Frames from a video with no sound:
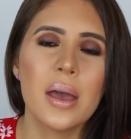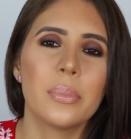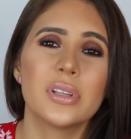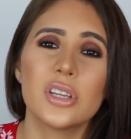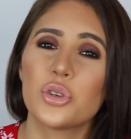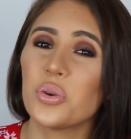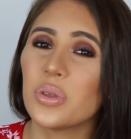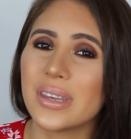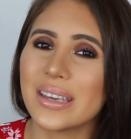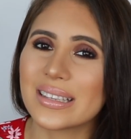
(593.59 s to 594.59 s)
But the
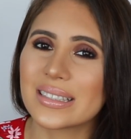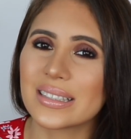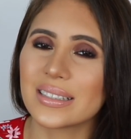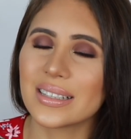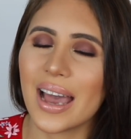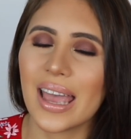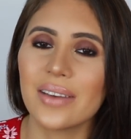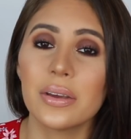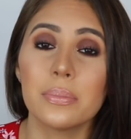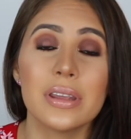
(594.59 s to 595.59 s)
truth is, I
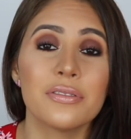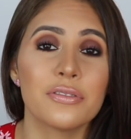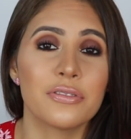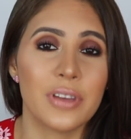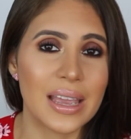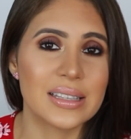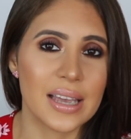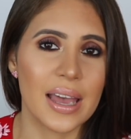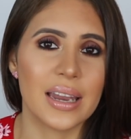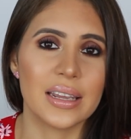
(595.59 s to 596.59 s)
haven't been fake
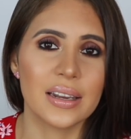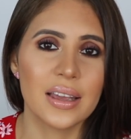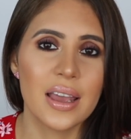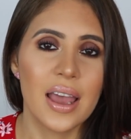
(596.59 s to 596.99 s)
tanning.